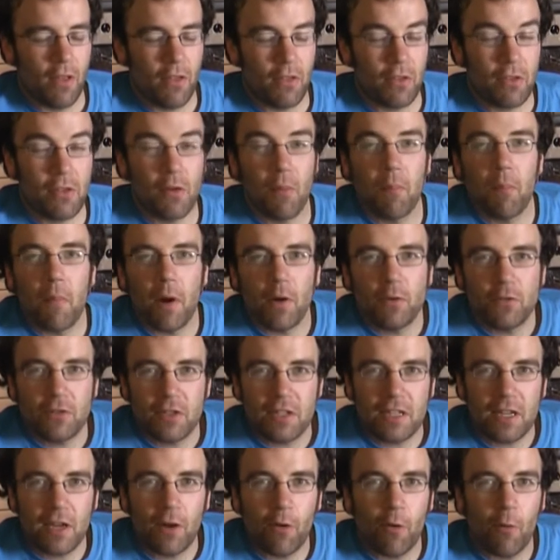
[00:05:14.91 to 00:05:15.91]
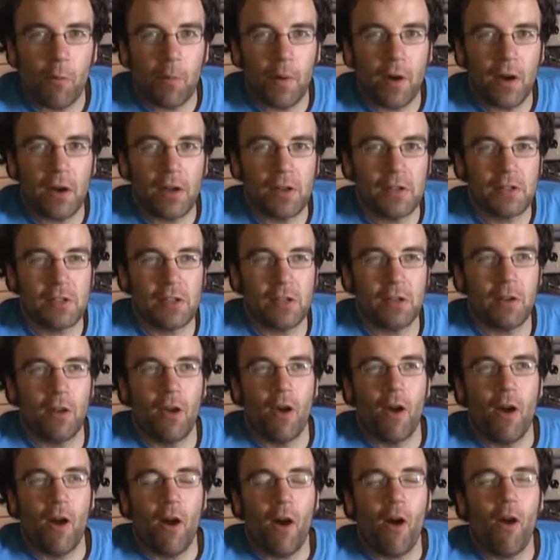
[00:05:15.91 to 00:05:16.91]
the most ill person
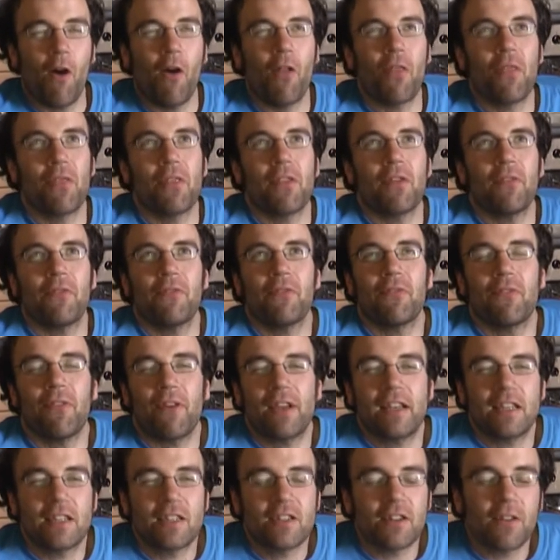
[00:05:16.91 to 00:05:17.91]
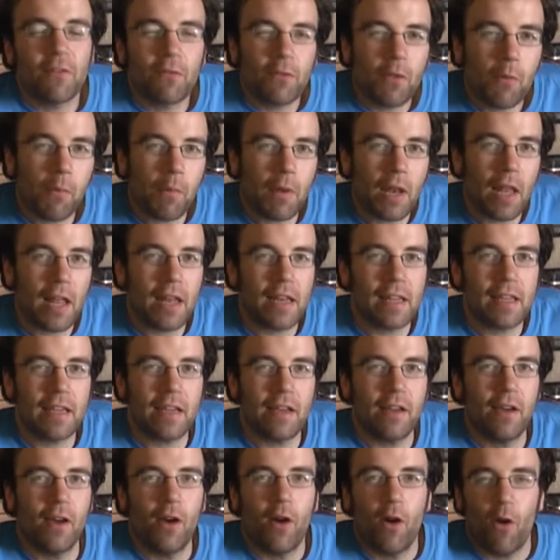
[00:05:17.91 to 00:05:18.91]
on the face of the planet,
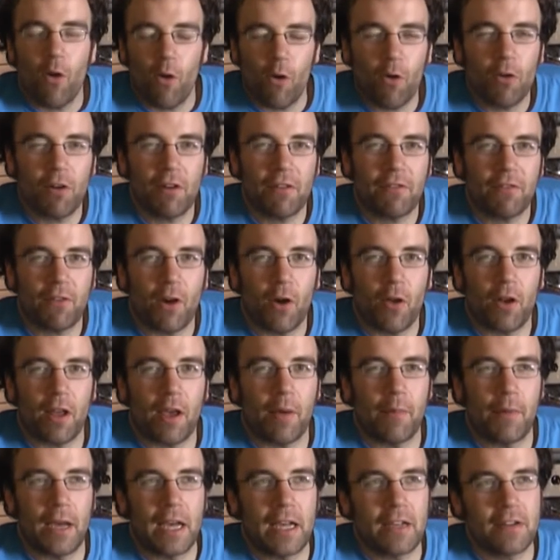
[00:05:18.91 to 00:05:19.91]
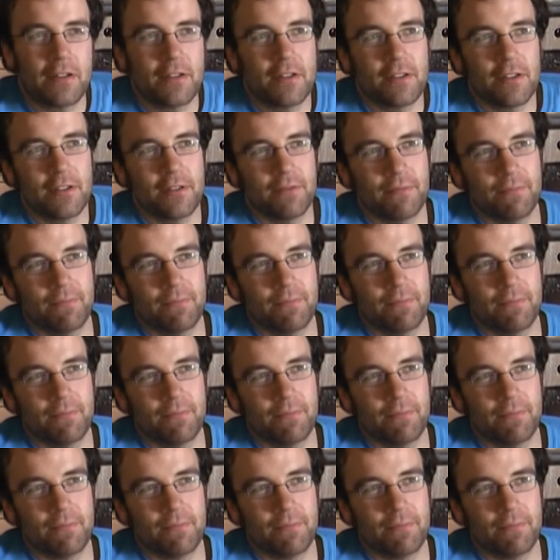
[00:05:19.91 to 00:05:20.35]
or I've got MS.